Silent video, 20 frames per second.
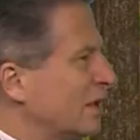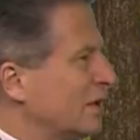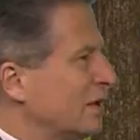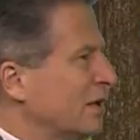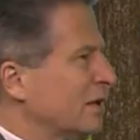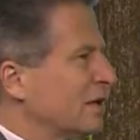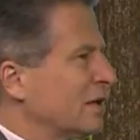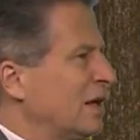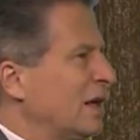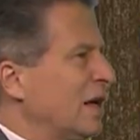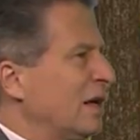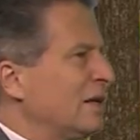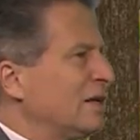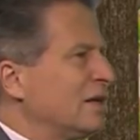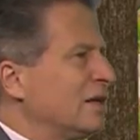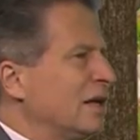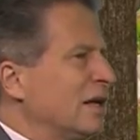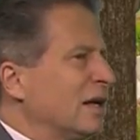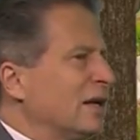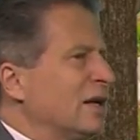on the other hand
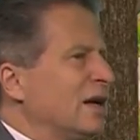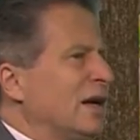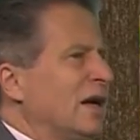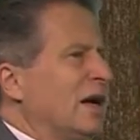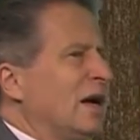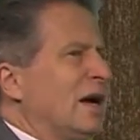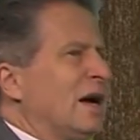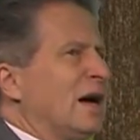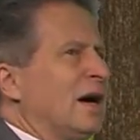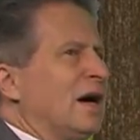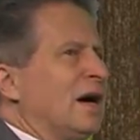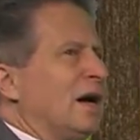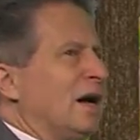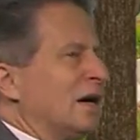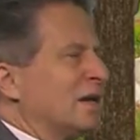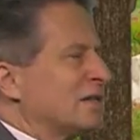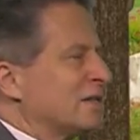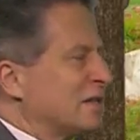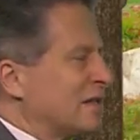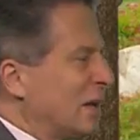to get
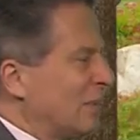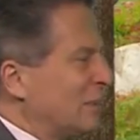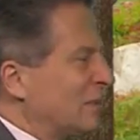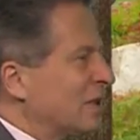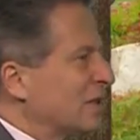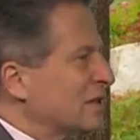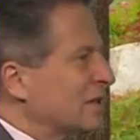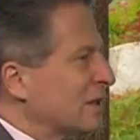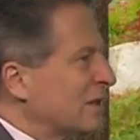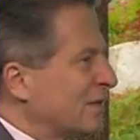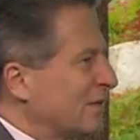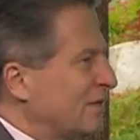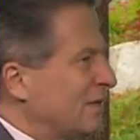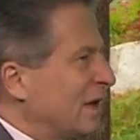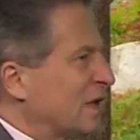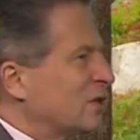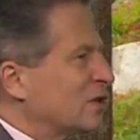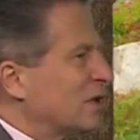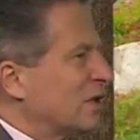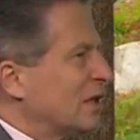acceptance and
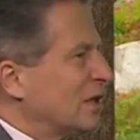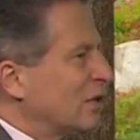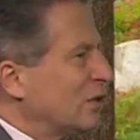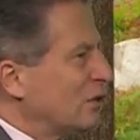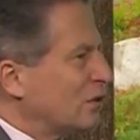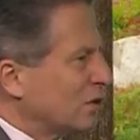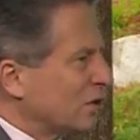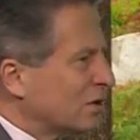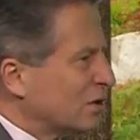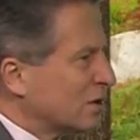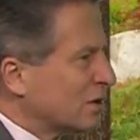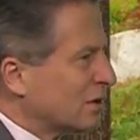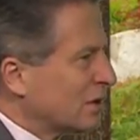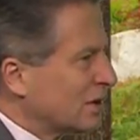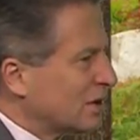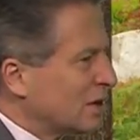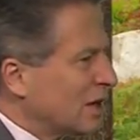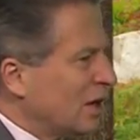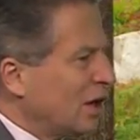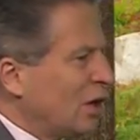affection and
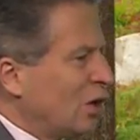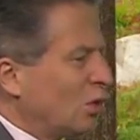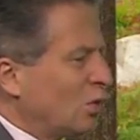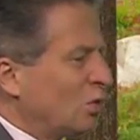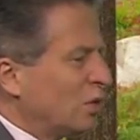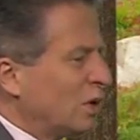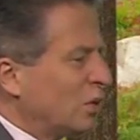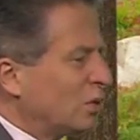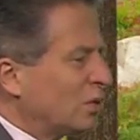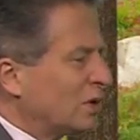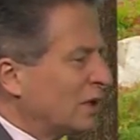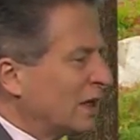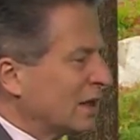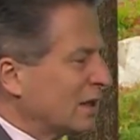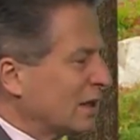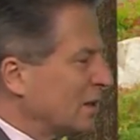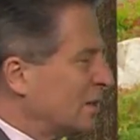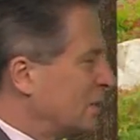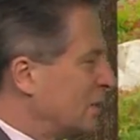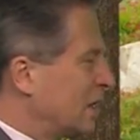nurturance, we will
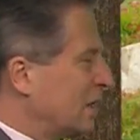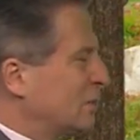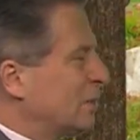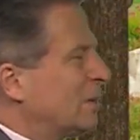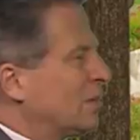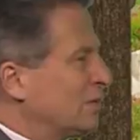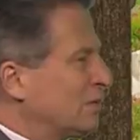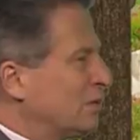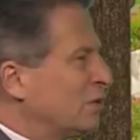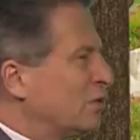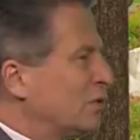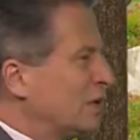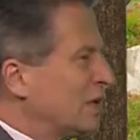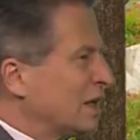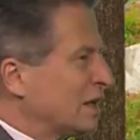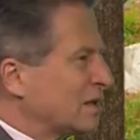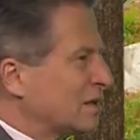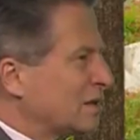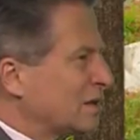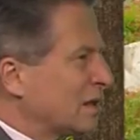get the minimum food
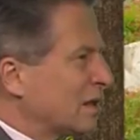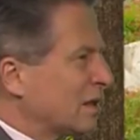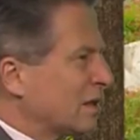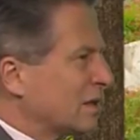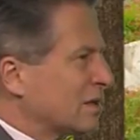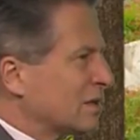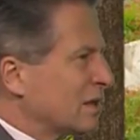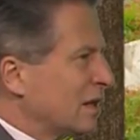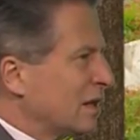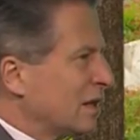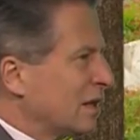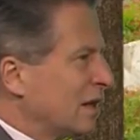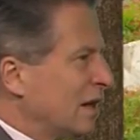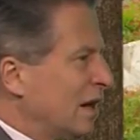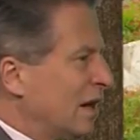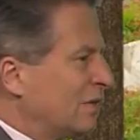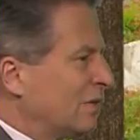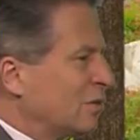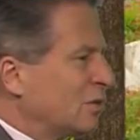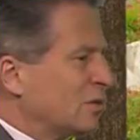necessary to stay
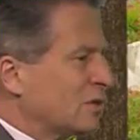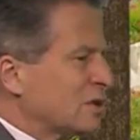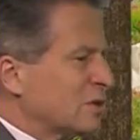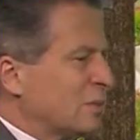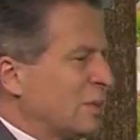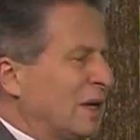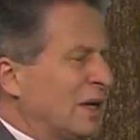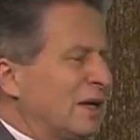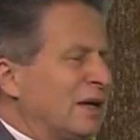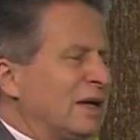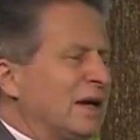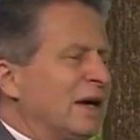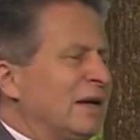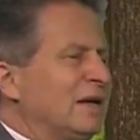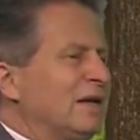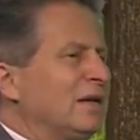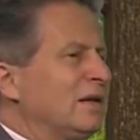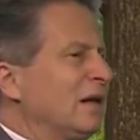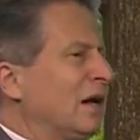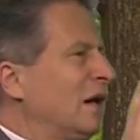alive, and we'll spend
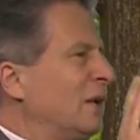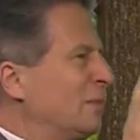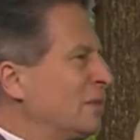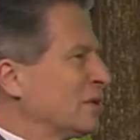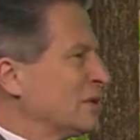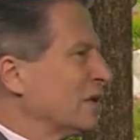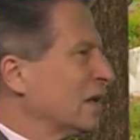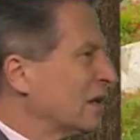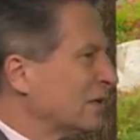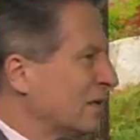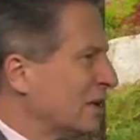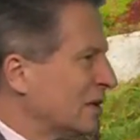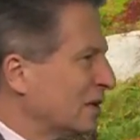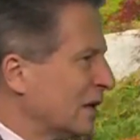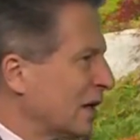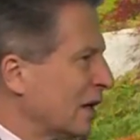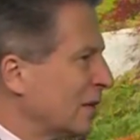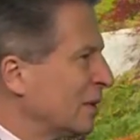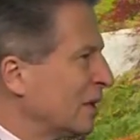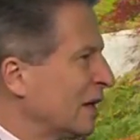99% of our
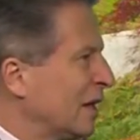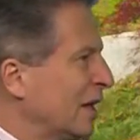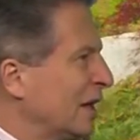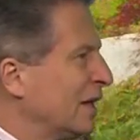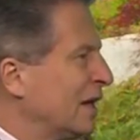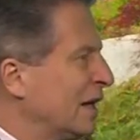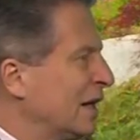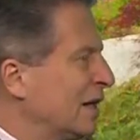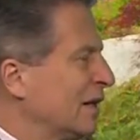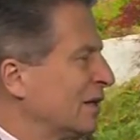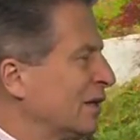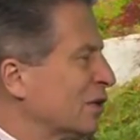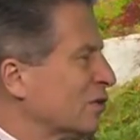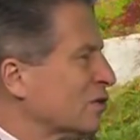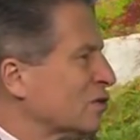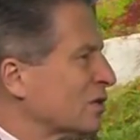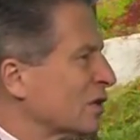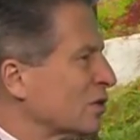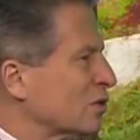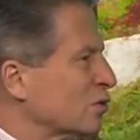time getting
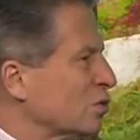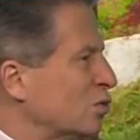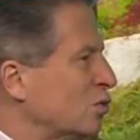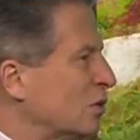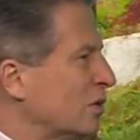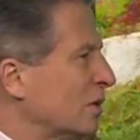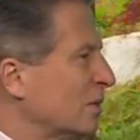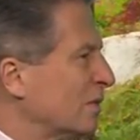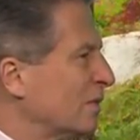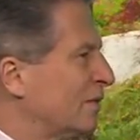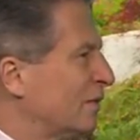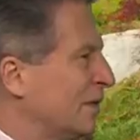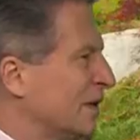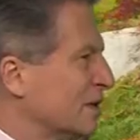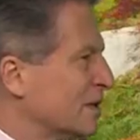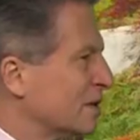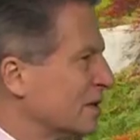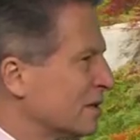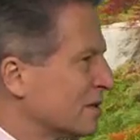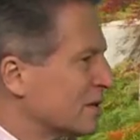those warm
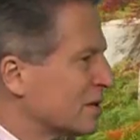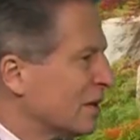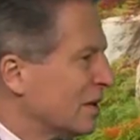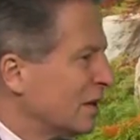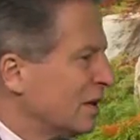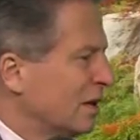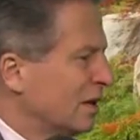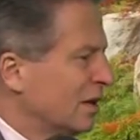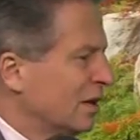fuzzies.